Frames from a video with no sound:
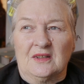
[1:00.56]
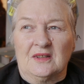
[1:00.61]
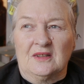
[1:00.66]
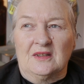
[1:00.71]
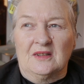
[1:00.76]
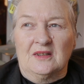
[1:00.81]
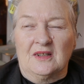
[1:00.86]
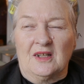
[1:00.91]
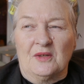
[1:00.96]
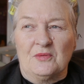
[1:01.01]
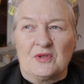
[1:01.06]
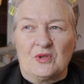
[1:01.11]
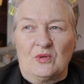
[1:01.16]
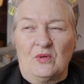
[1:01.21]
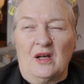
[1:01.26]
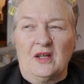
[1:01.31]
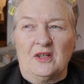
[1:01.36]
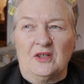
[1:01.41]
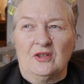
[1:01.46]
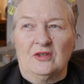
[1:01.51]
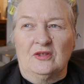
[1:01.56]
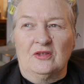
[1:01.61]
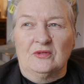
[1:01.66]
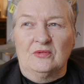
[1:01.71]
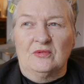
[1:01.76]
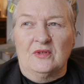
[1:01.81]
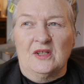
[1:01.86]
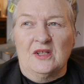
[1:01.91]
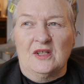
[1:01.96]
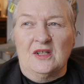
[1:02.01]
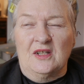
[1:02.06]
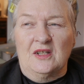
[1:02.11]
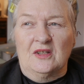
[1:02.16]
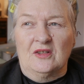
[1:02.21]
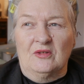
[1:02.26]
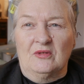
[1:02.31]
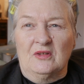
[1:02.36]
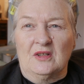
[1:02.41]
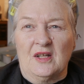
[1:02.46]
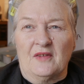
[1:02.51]
I was quite young really, you
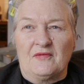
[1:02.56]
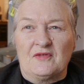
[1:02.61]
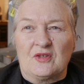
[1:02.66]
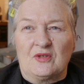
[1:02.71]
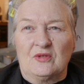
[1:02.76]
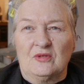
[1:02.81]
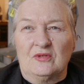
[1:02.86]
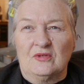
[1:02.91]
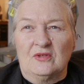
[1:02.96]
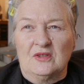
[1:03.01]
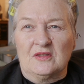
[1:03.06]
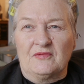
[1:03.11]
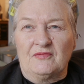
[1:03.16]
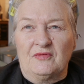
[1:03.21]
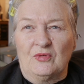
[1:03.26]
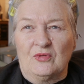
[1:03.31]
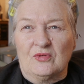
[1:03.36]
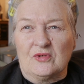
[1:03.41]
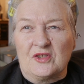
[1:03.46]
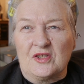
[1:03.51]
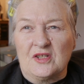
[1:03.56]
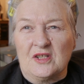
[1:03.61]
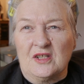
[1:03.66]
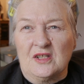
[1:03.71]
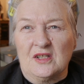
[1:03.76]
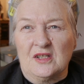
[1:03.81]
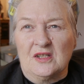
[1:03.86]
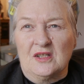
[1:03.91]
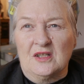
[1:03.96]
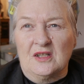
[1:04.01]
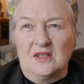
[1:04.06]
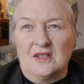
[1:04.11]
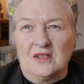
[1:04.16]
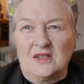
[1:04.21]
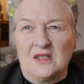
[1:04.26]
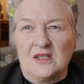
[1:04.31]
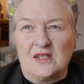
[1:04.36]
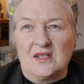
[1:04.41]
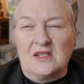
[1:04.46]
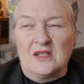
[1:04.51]
know, I left school at 14
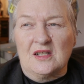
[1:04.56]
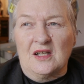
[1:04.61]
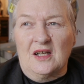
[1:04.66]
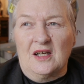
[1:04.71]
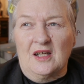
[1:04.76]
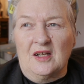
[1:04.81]
and